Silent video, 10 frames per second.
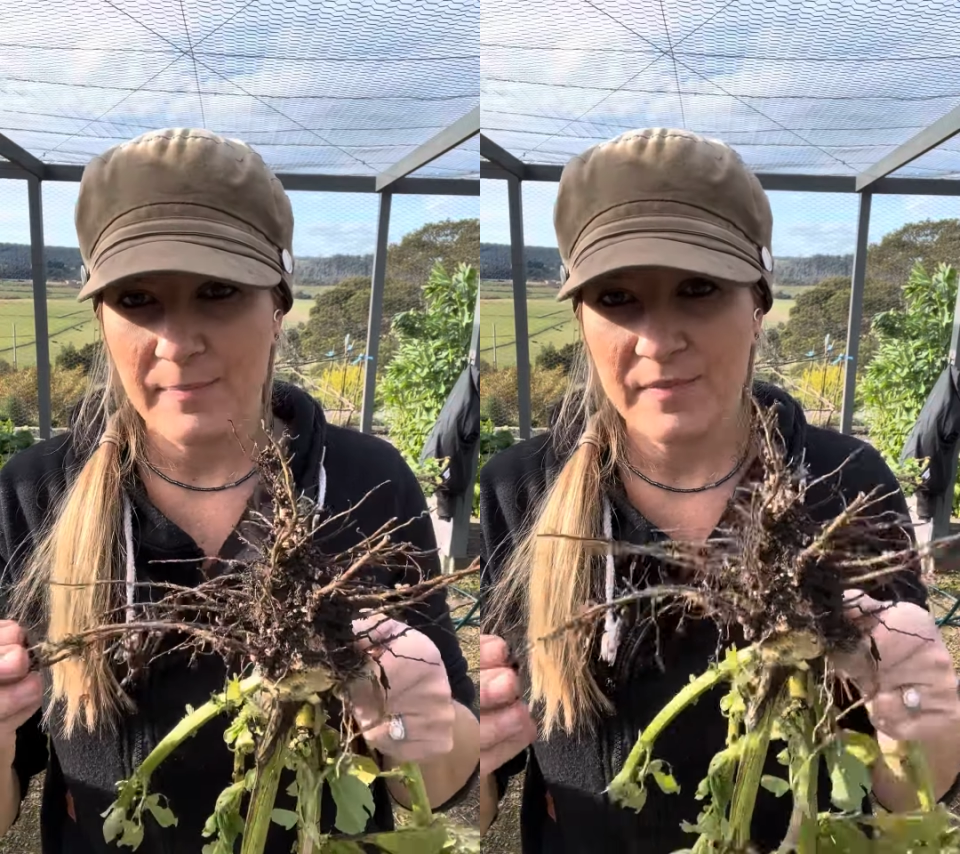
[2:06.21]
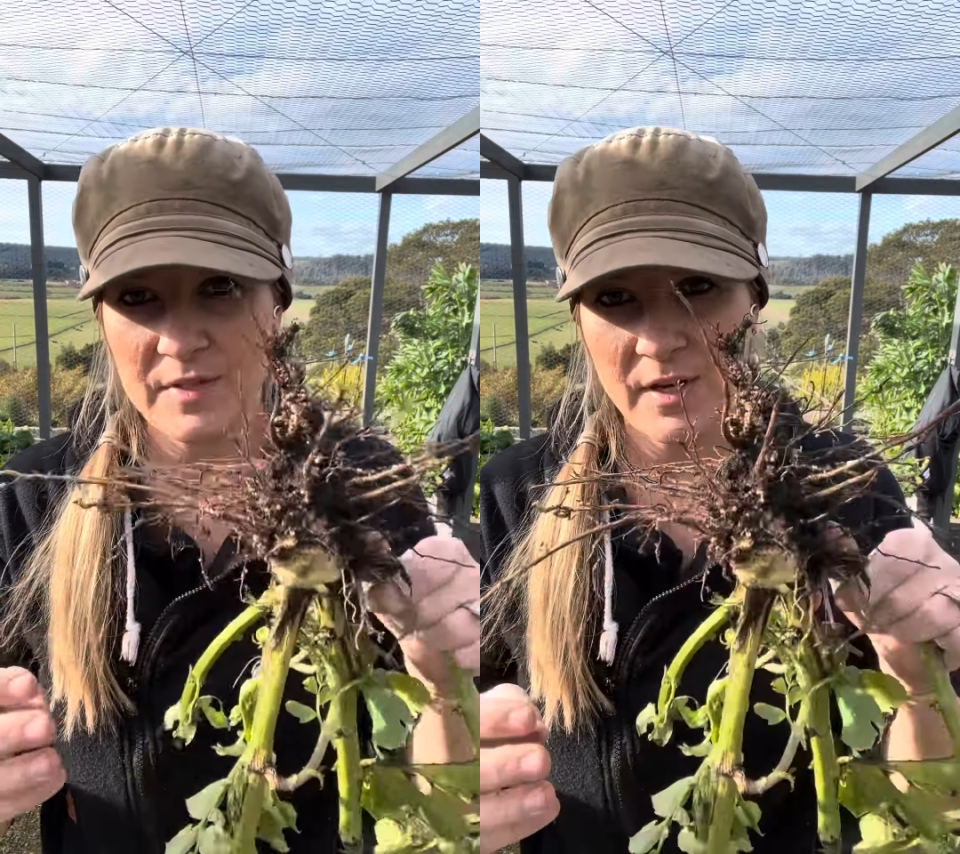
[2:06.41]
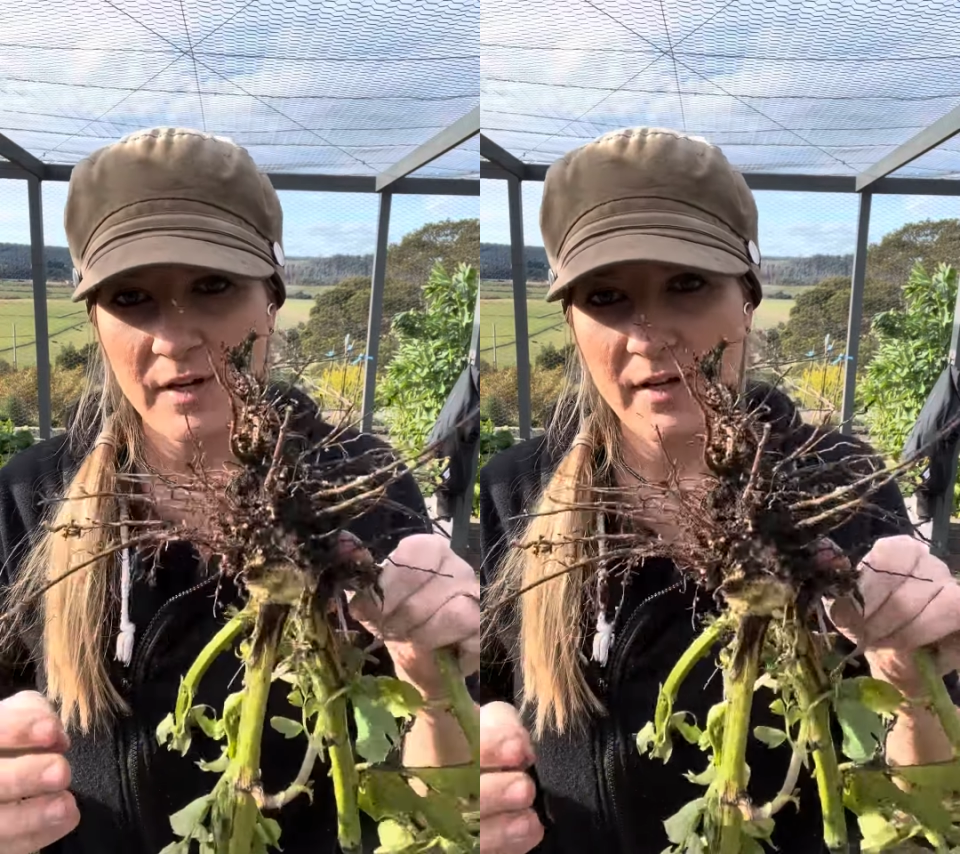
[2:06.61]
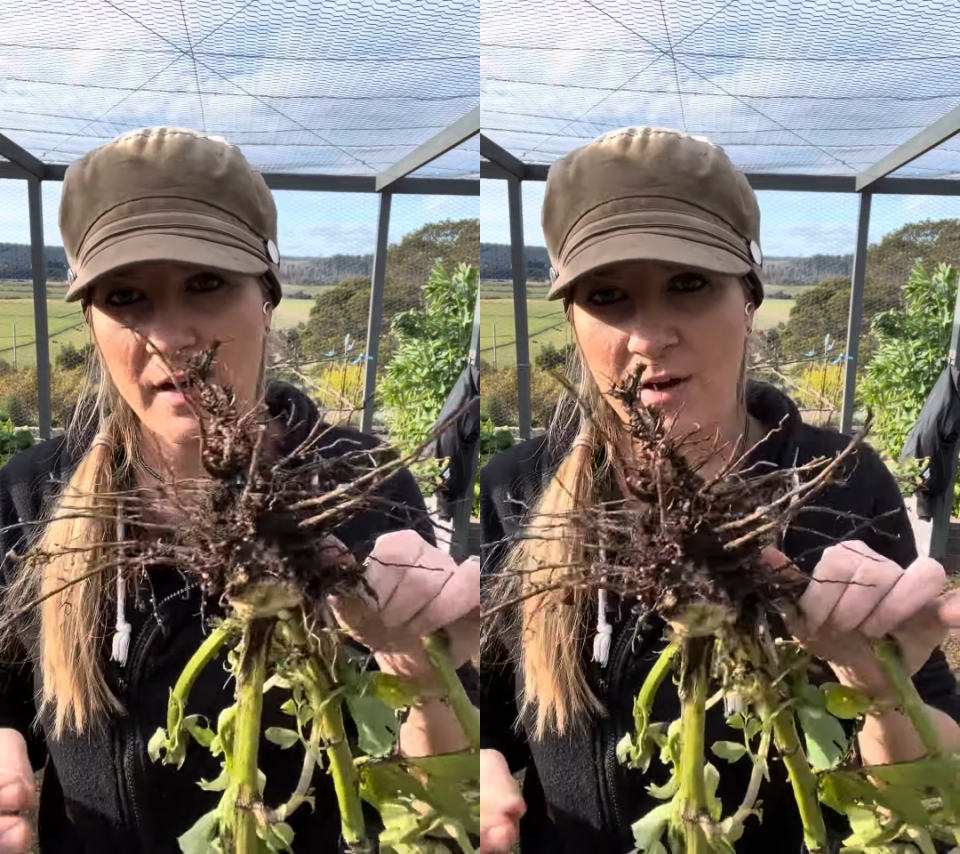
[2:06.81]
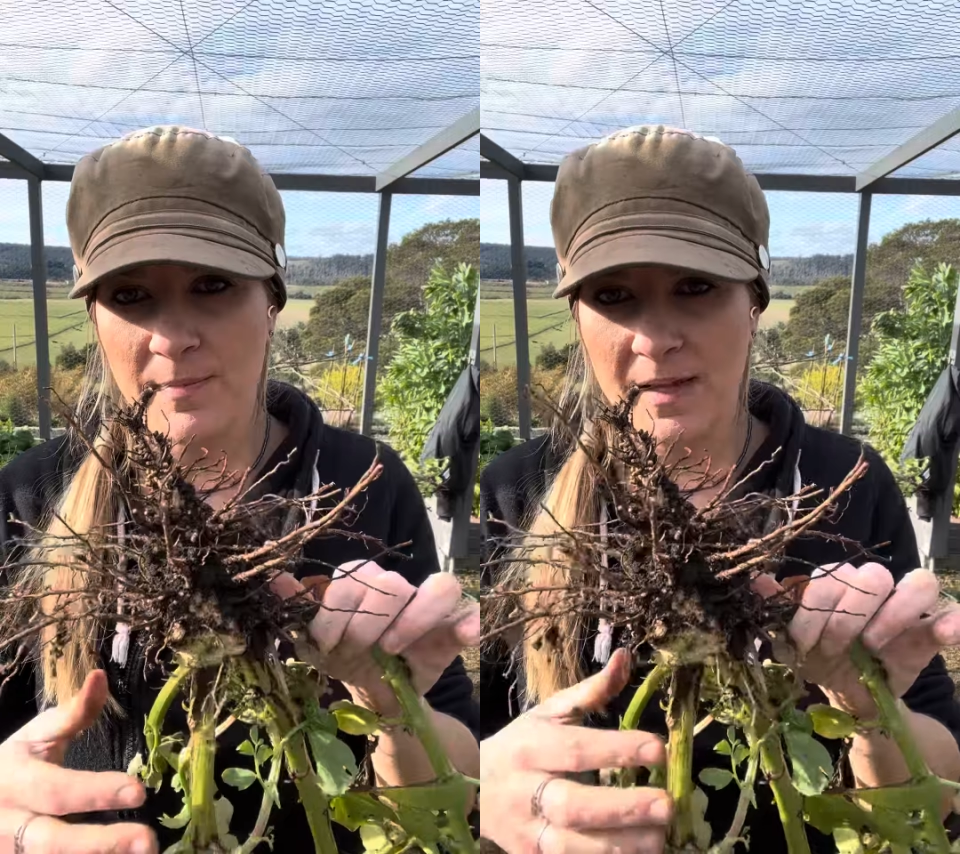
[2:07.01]
So I
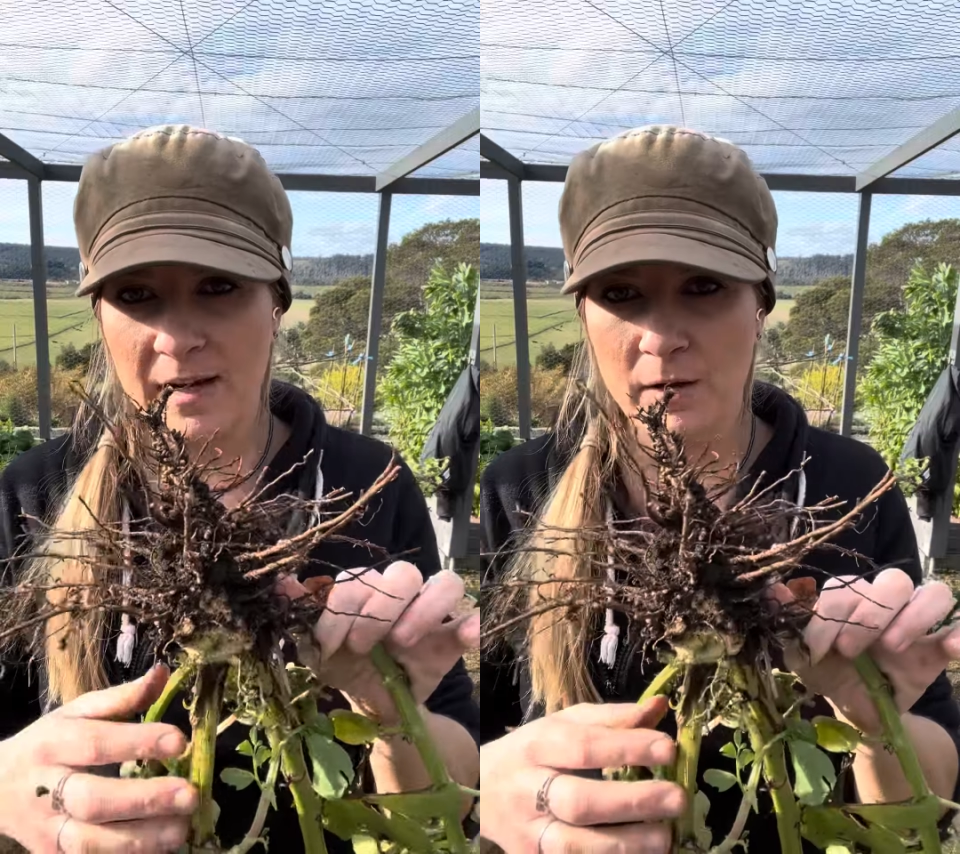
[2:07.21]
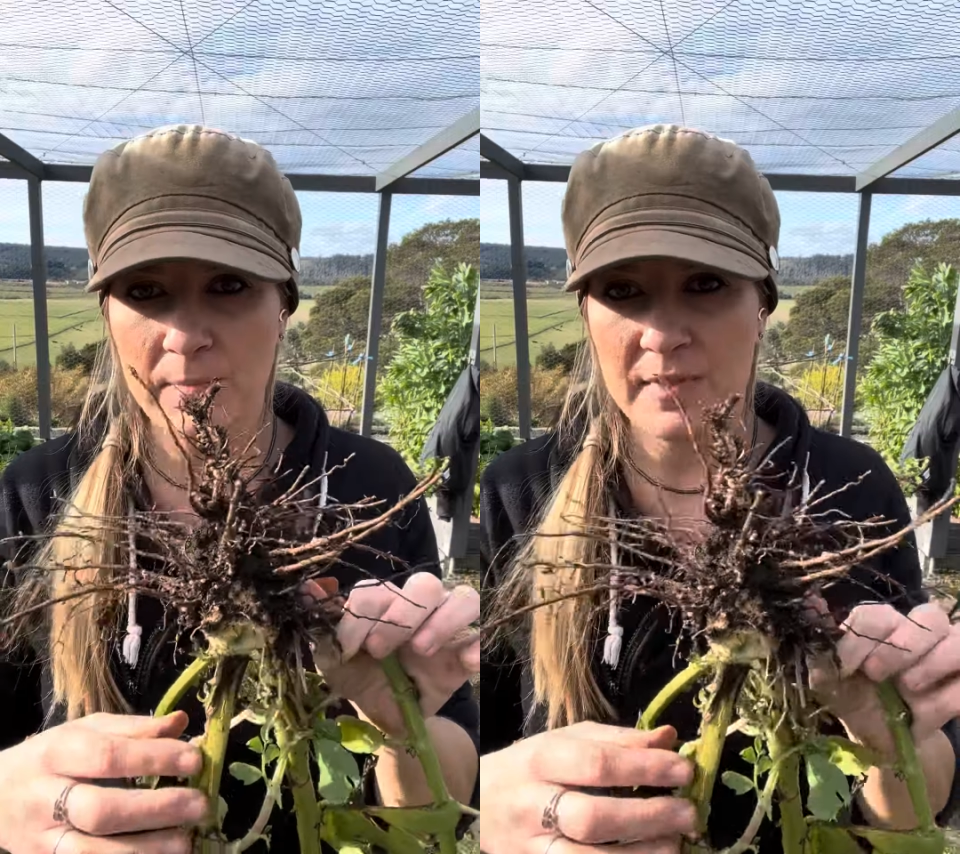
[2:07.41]
hope that helps.